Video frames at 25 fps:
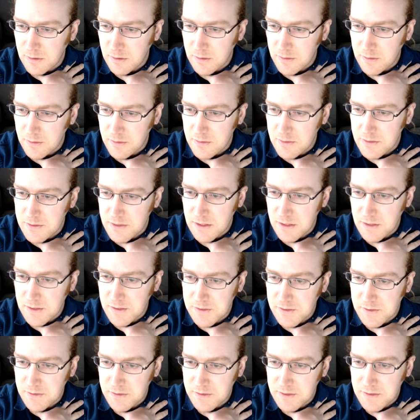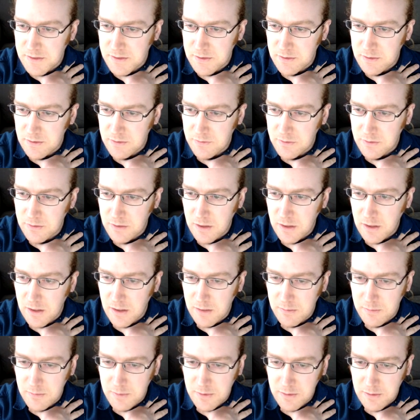There's also this sort of
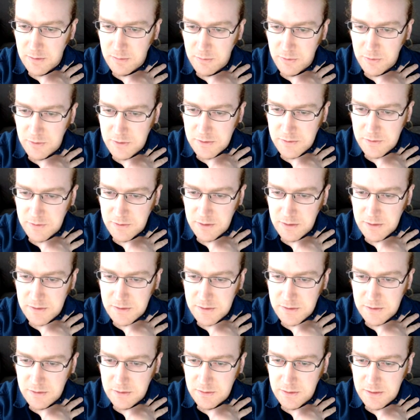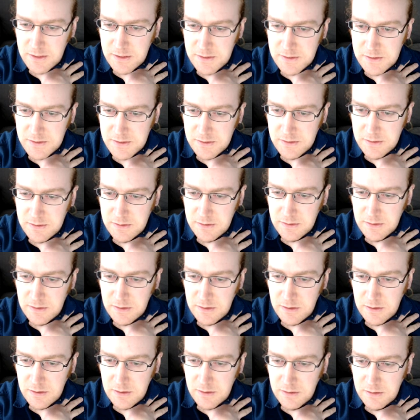other points over here. So let's
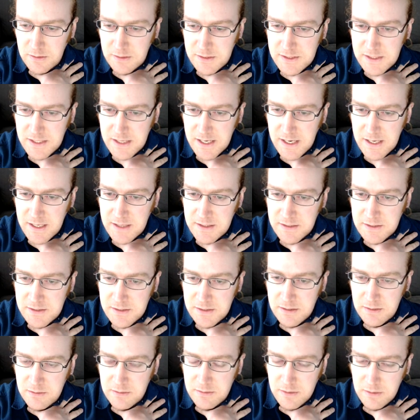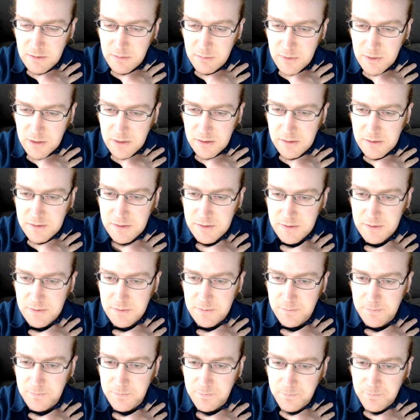add a stone to the mix.
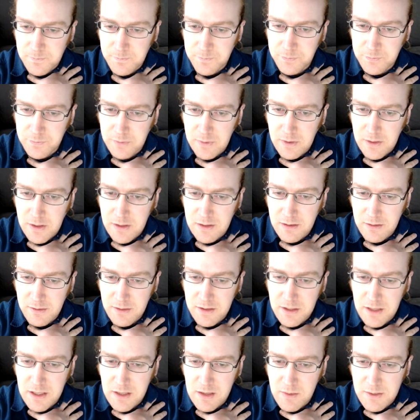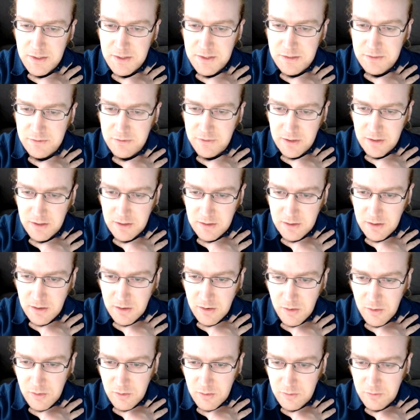I don't think he wants to fight a
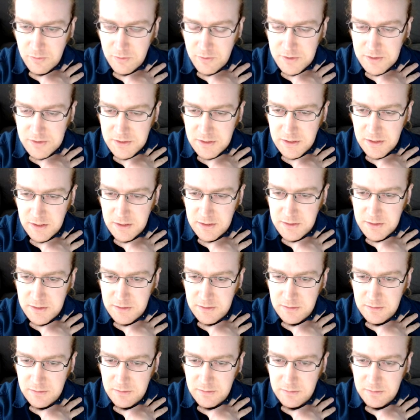Ko for this connection.